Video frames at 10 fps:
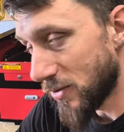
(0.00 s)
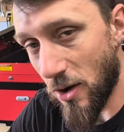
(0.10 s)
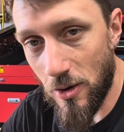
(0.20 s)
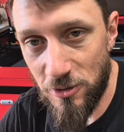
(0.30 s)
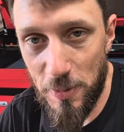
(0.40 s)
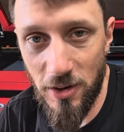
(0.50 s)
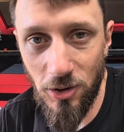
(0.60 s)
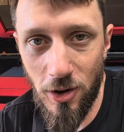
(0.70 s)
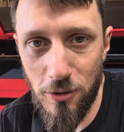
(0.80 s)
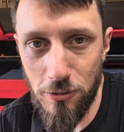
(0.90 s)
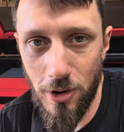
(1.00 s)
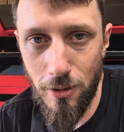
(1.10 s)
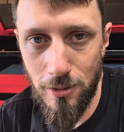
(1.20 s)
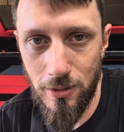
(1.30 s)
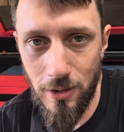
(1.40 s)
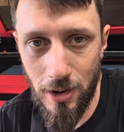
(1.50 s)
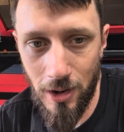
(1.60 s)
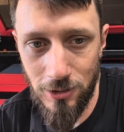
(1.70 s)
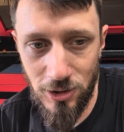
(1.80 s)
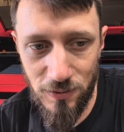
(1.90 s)
So it's been a long road
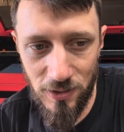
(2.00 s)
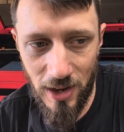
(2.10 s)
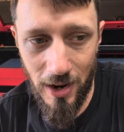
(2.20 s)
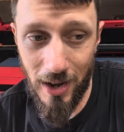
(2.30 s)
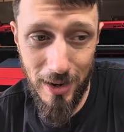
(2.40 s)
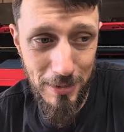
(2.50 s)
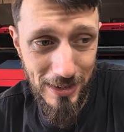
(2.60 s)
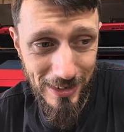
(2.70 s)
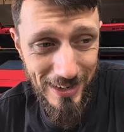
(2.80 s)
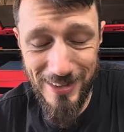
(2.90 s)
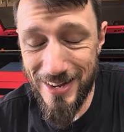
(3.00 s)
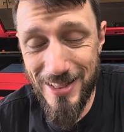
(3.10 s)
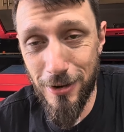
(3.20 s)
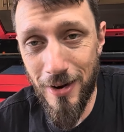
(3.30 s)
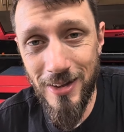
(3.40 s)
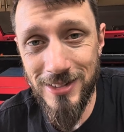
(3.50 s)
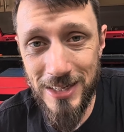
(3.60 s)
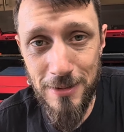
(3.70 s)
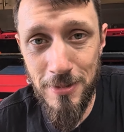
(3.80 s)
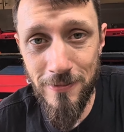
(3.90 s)
just for that. I mean, in the grand
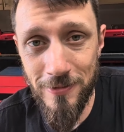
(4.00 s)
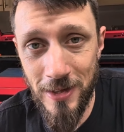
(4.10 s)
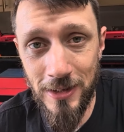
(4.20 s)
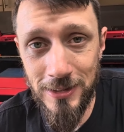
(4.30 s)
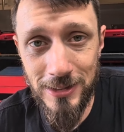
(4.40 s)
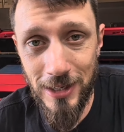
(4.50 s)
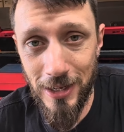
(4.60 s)
scheme of things,